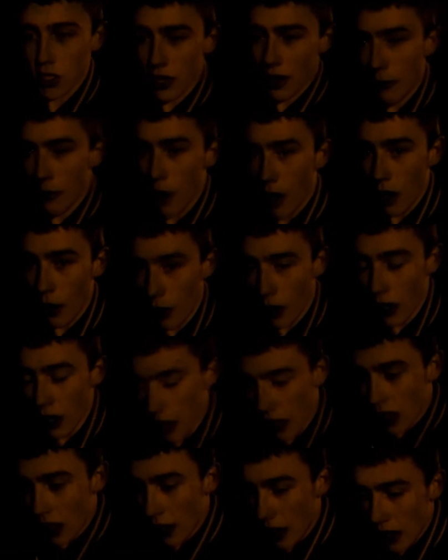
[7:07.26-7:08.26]
down below.
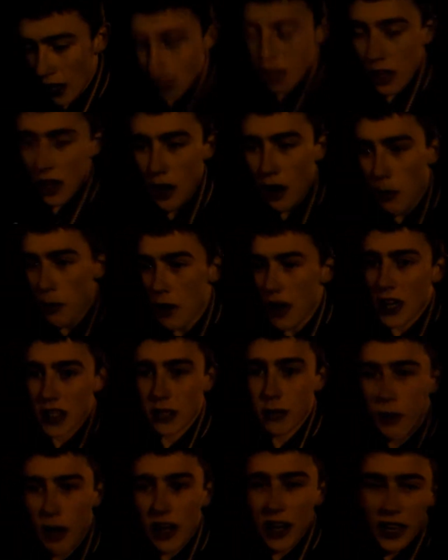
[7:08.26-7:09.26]
I'll be
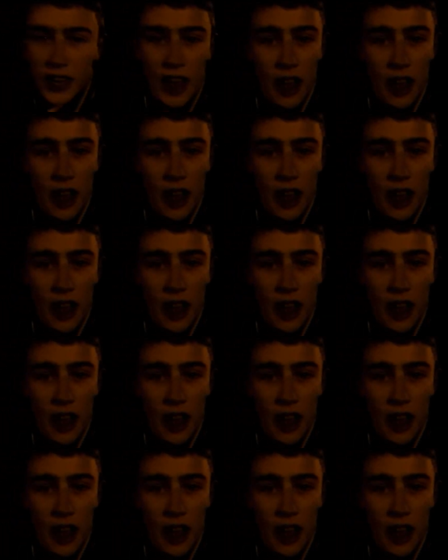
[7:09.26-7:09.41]
explaining